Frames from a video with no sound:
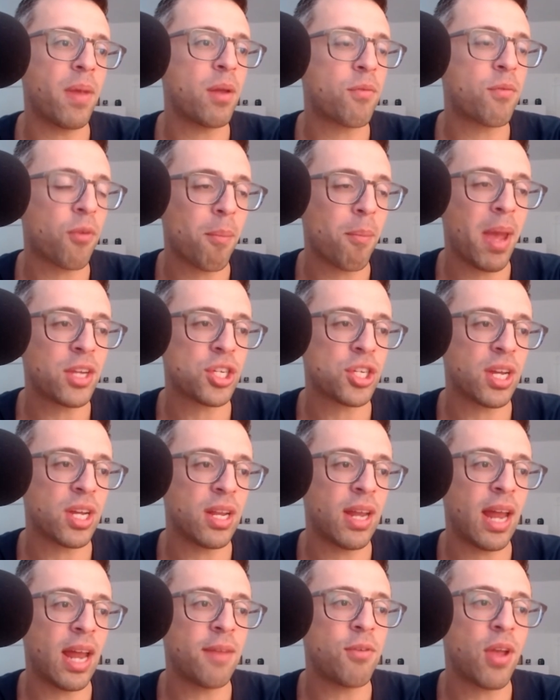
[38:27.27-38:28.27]

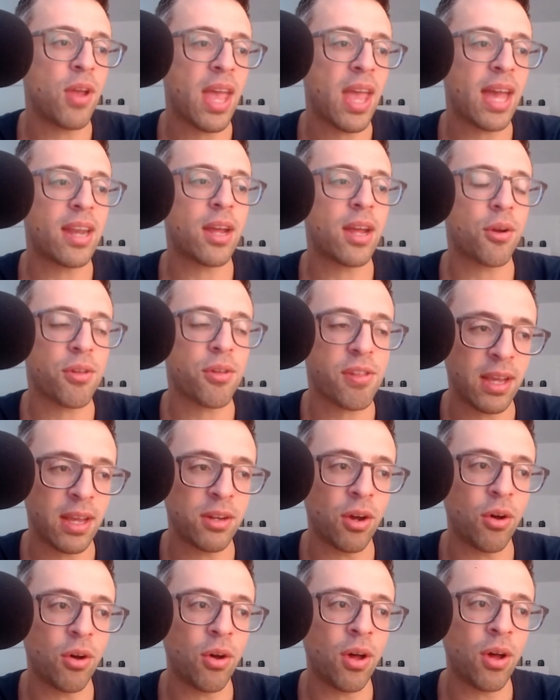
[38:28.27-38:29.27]
information and if you can't hear
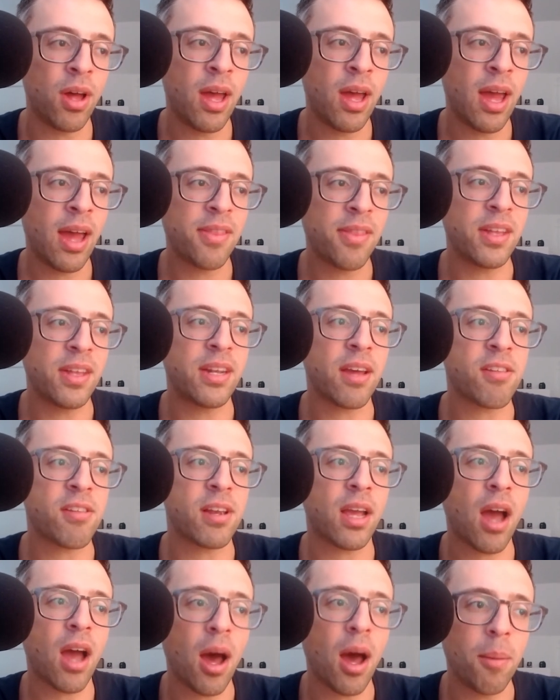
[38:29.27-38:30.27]
signal that
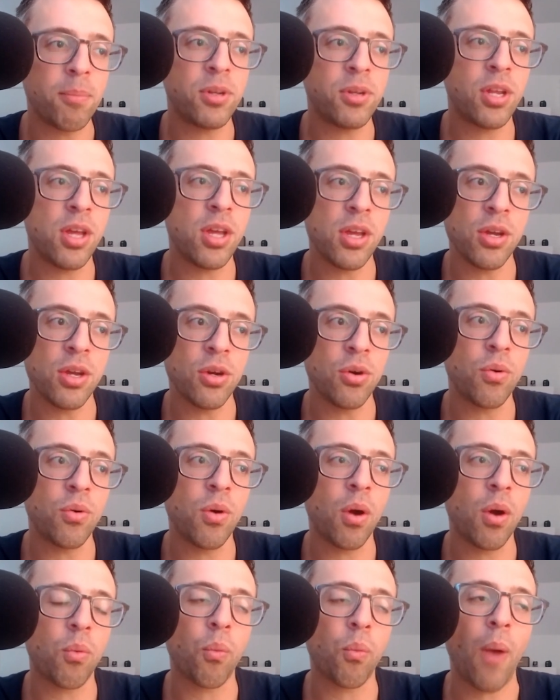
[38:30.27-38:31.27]
doesn't come to
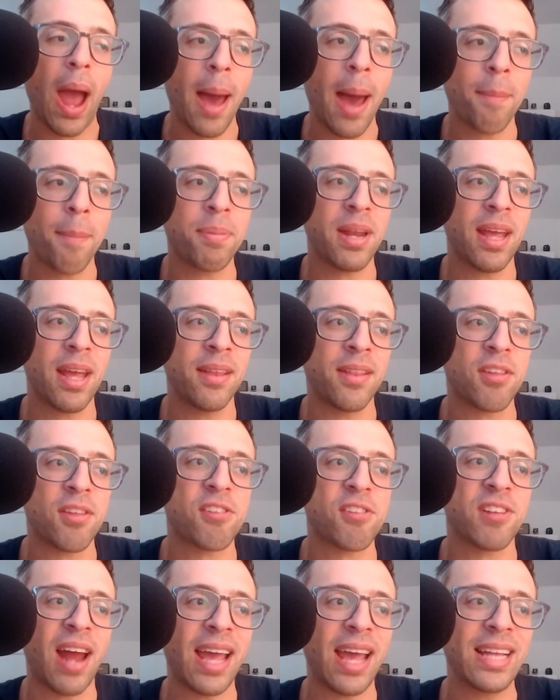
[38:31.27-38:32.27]
you wrapped in the
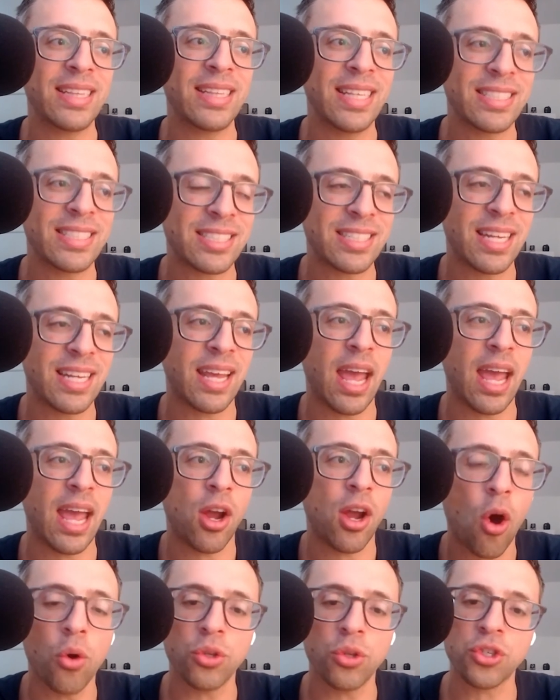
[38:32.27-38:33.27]
stylistic and
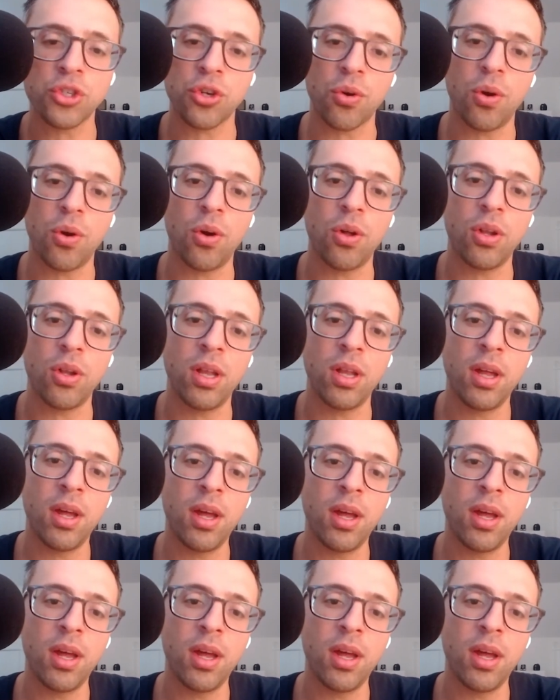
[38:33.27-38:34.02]
cultural